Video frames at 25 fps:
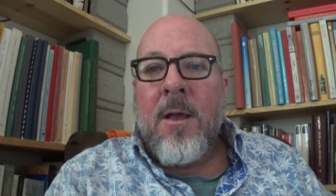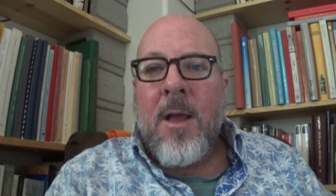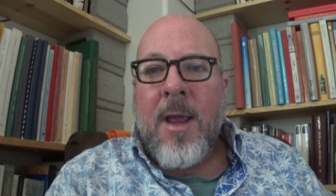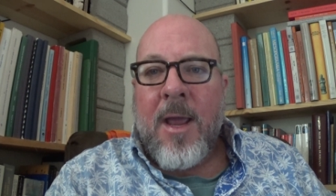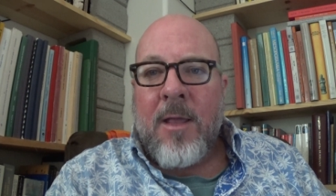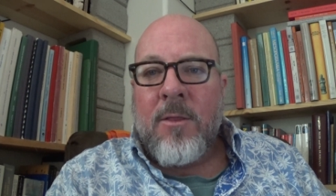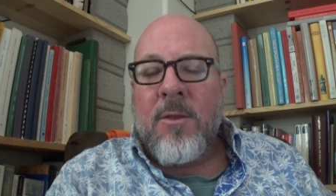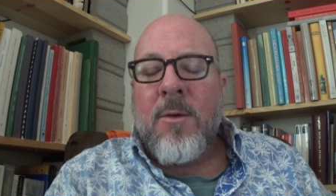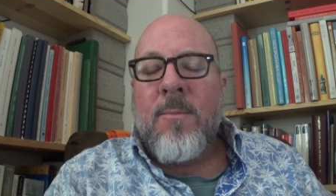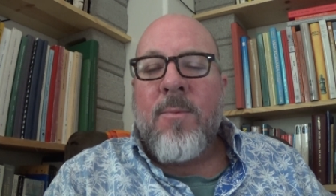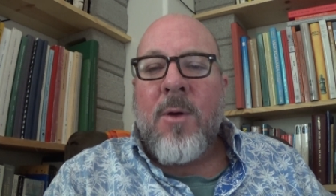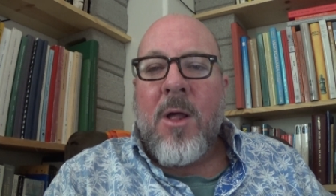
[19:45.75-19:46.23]

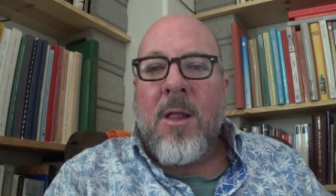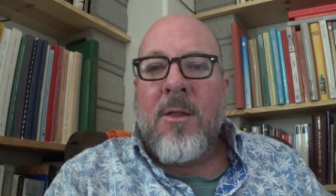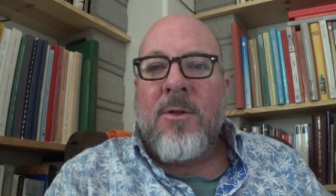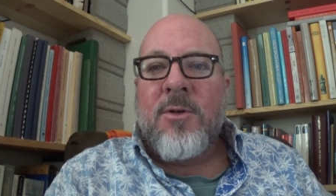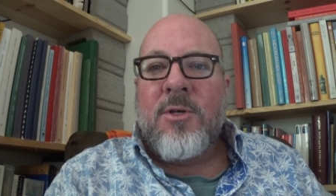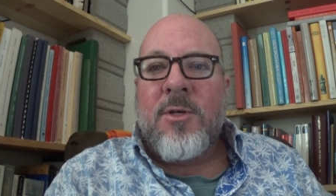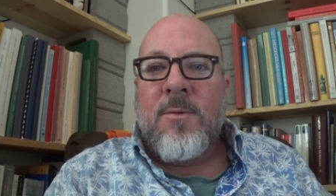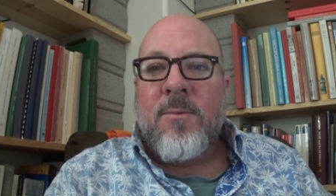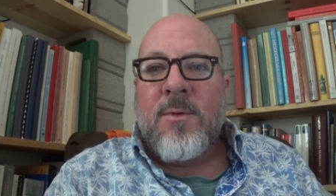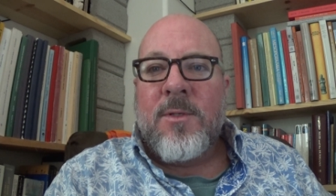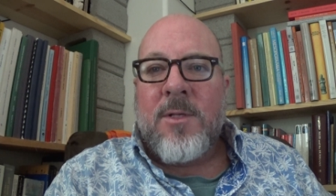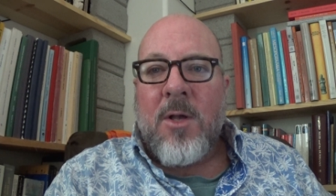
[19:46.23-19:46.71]

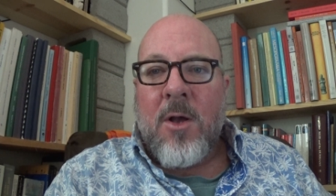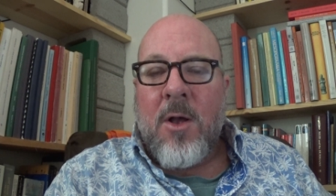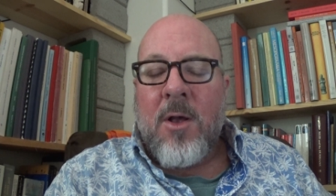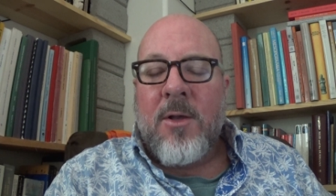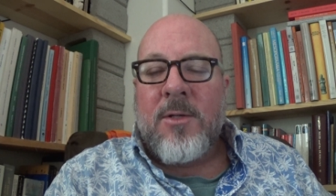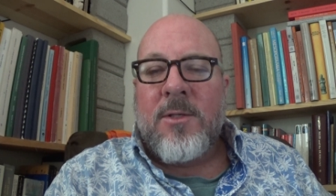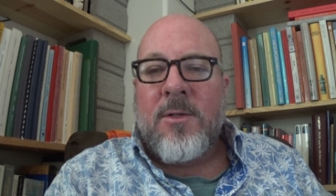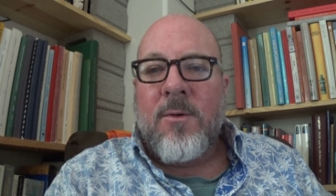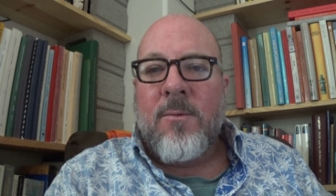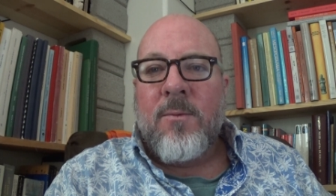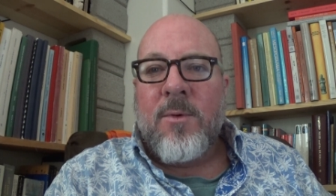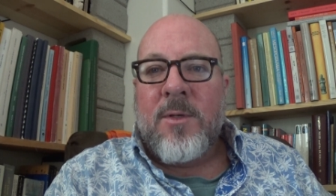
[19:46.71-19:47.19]
anthropology was
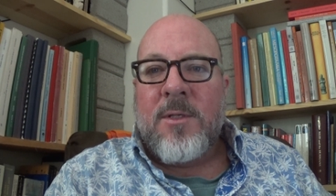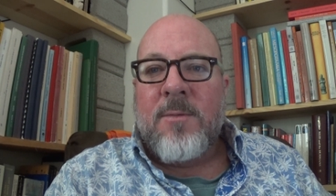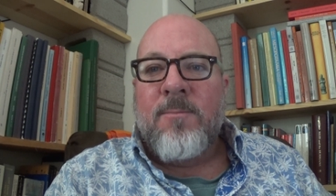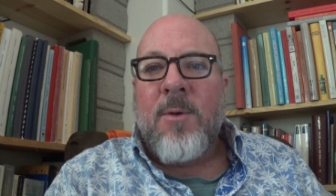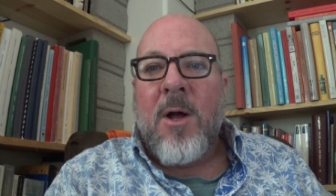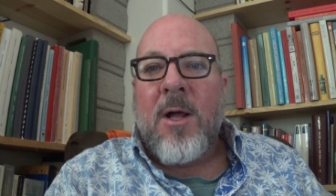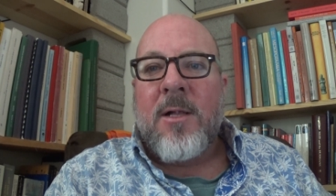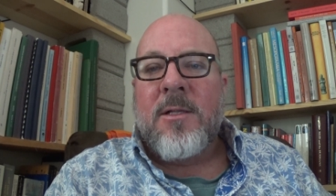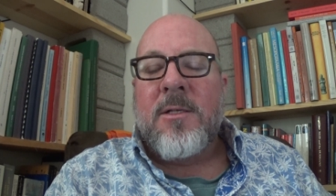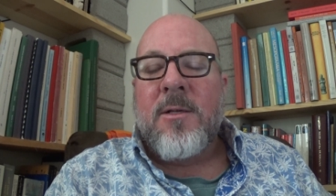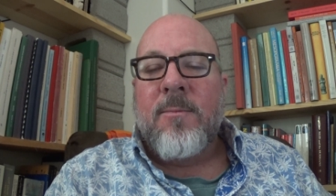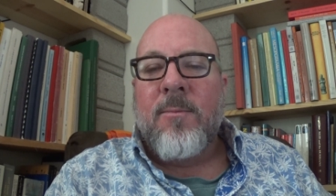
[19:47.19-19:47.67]
also
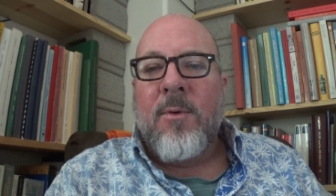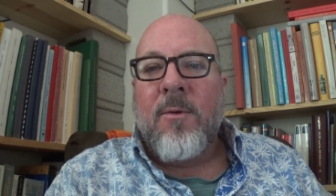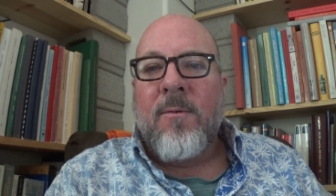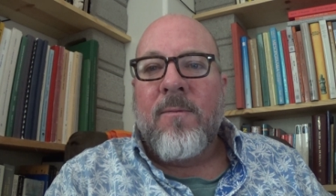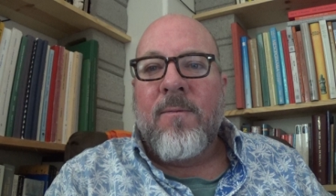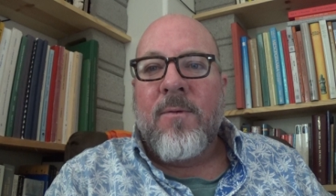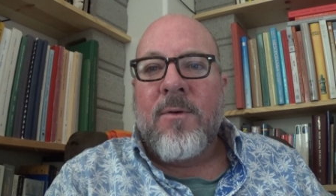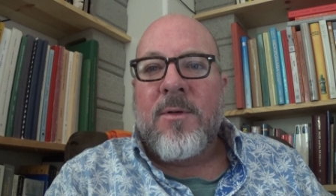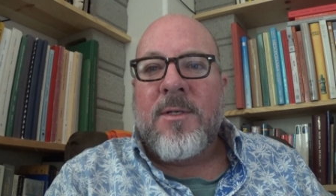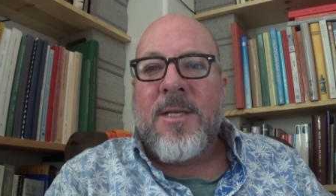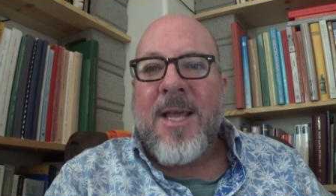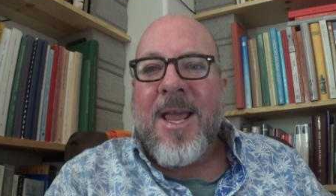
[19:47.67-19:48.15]
responsible
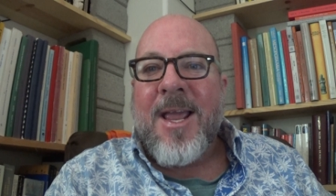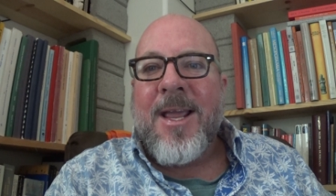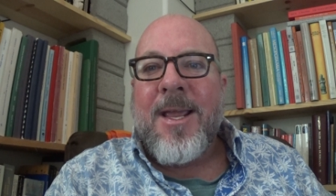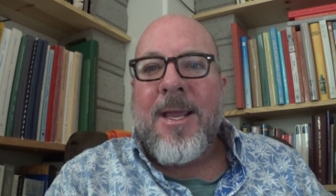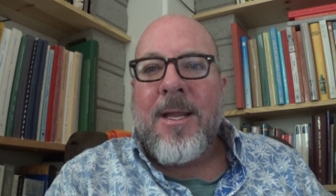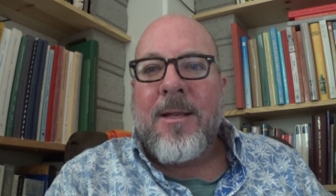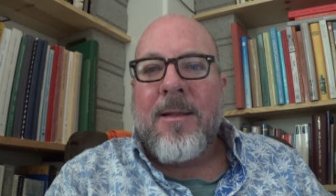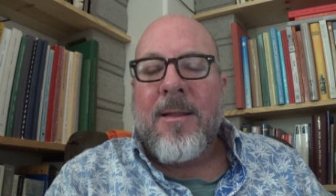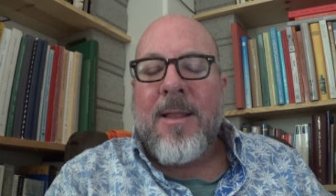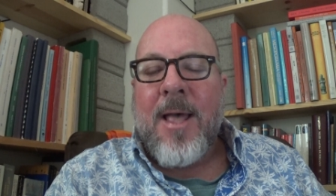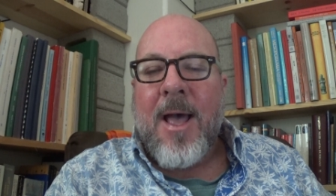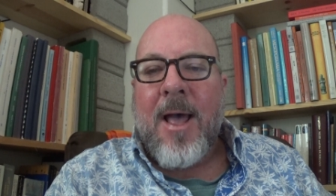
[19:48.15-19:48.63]
for
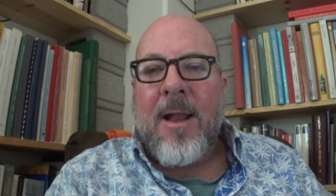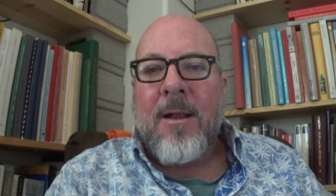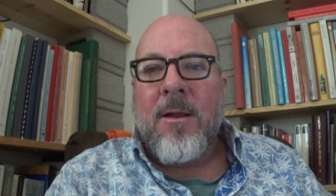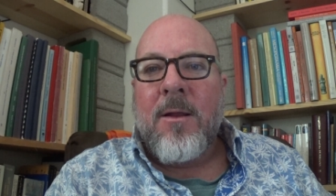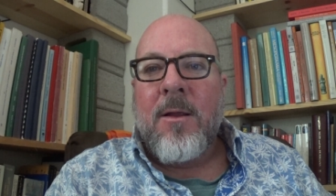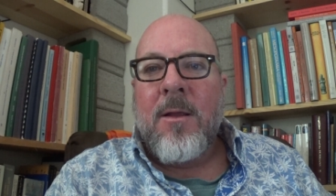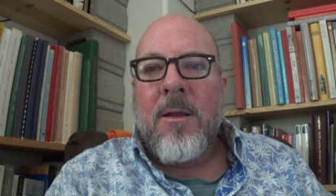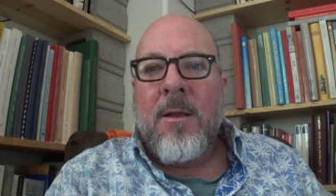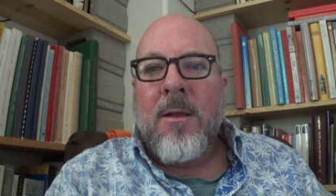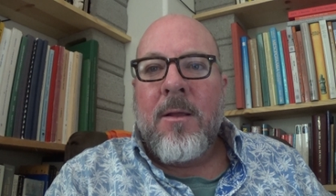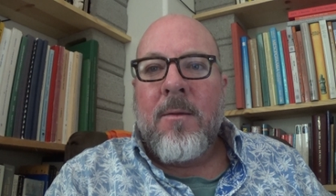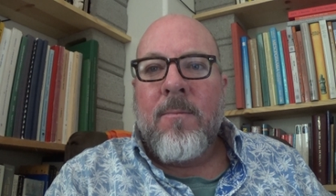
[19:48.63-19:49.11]
taking
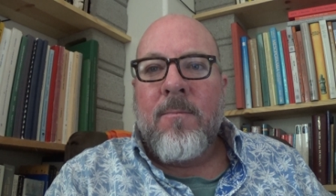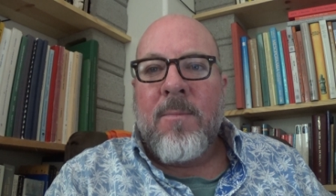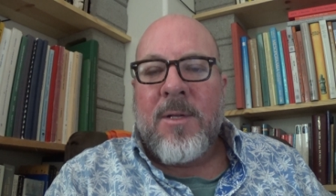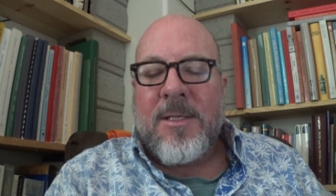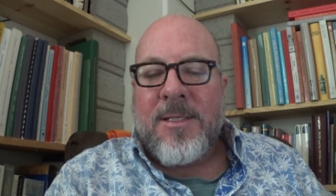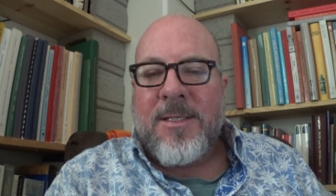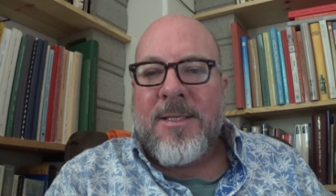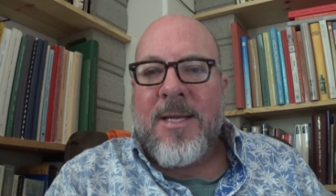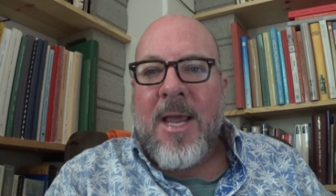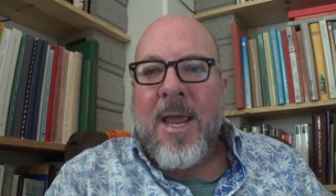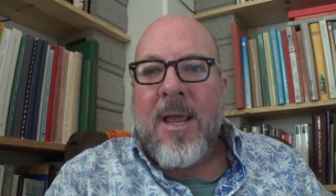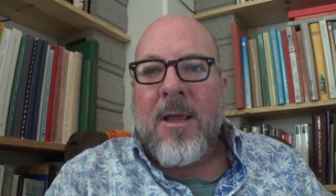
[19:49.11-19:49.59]
that
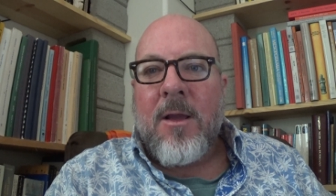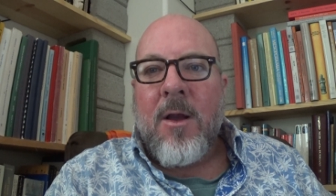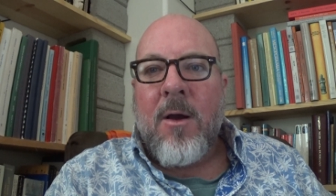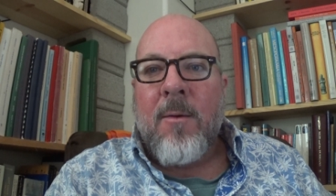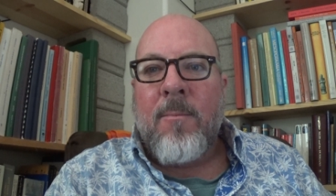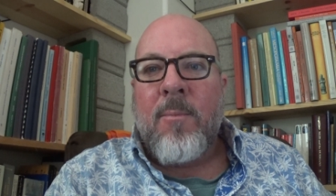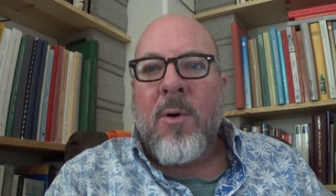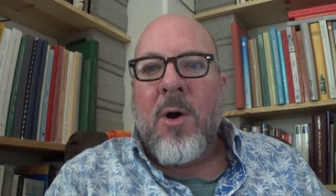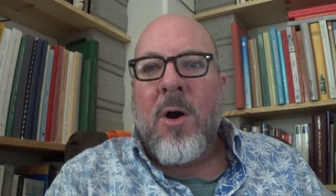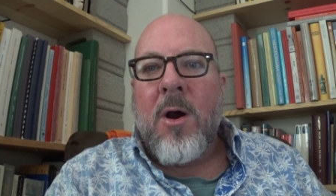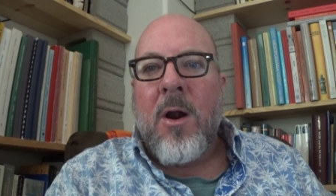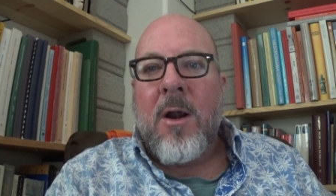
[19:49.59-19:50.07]
mistake
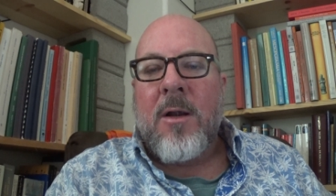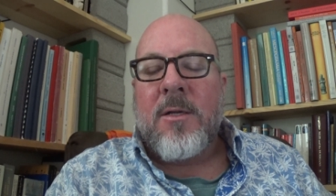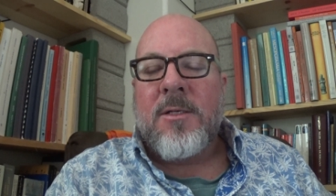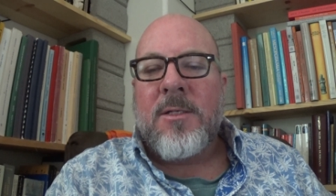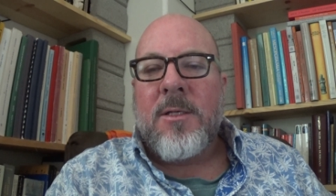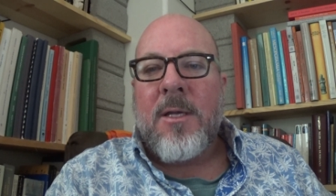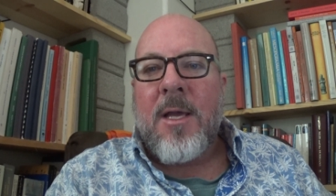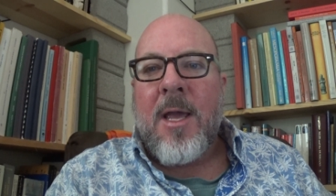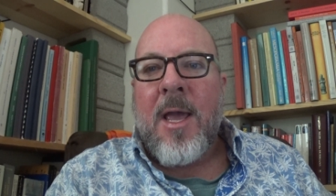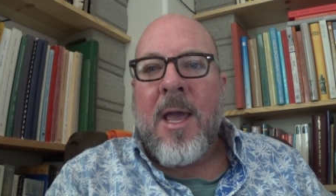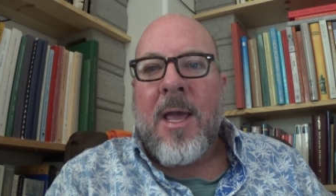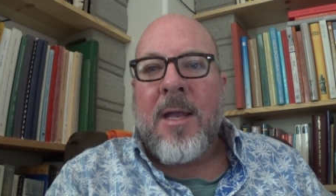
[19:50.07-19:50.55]

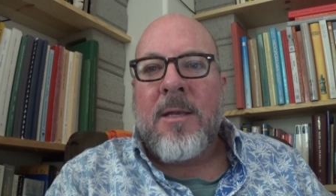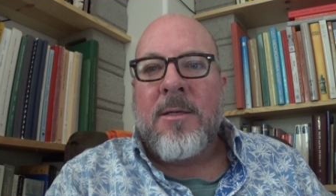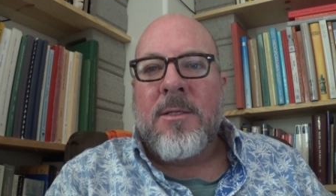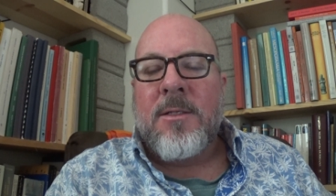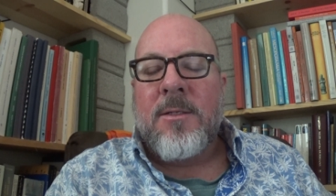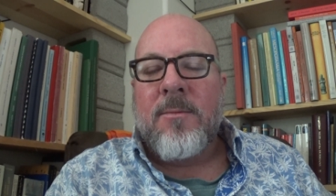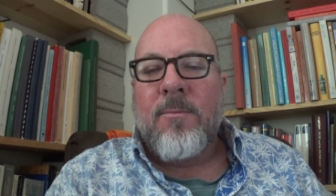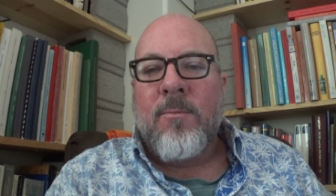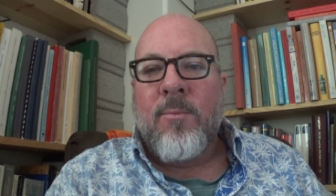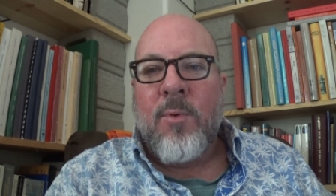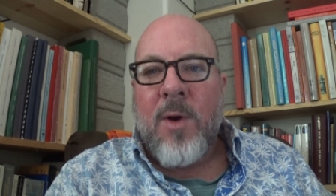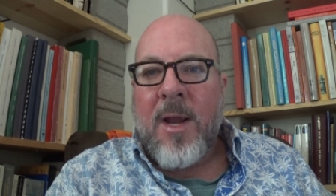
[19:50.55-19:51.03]
apart
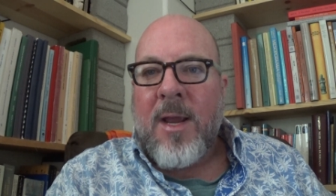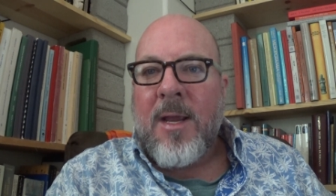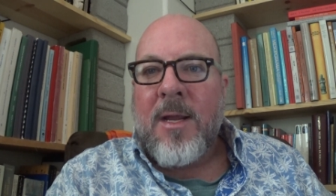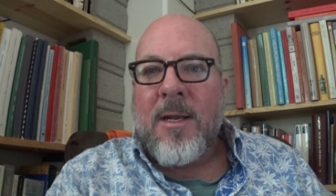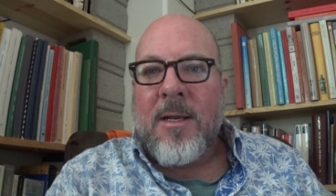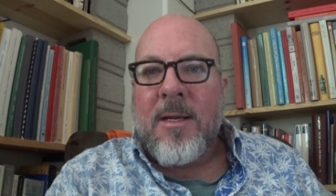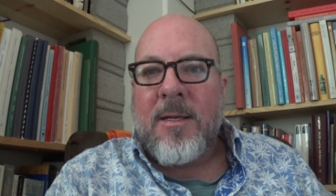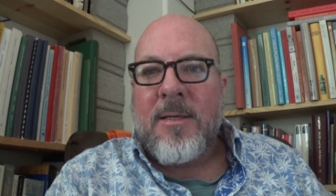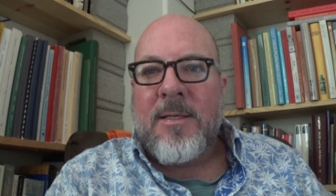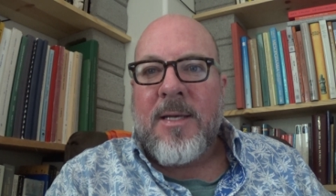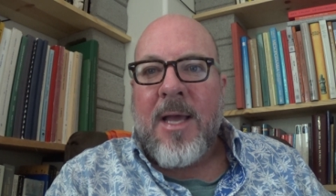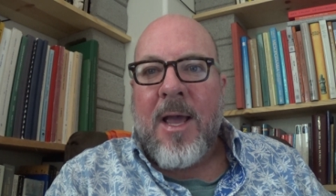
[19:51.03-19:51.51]
and
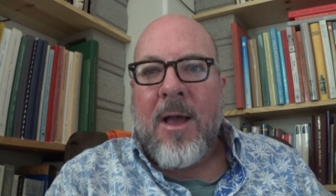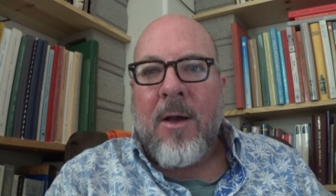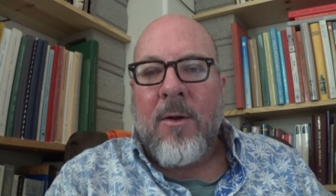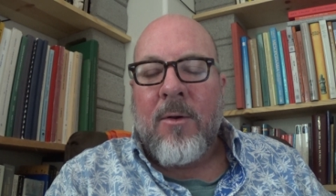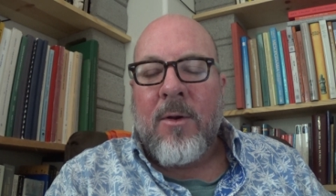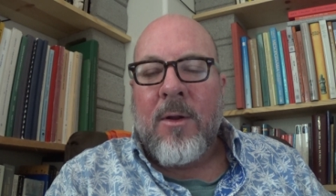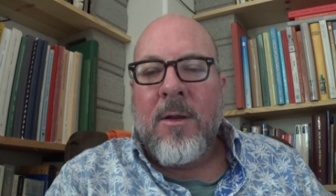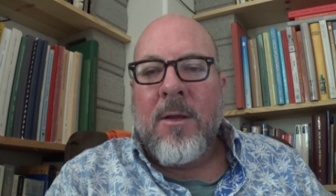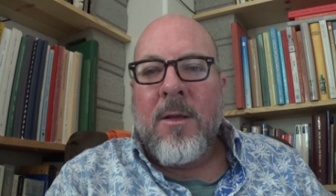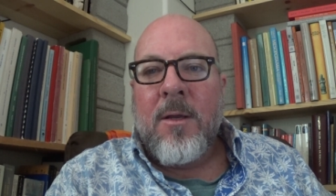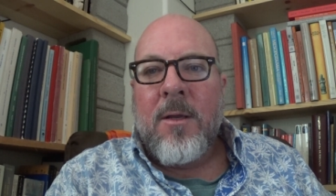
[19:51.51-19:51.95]
breaking it down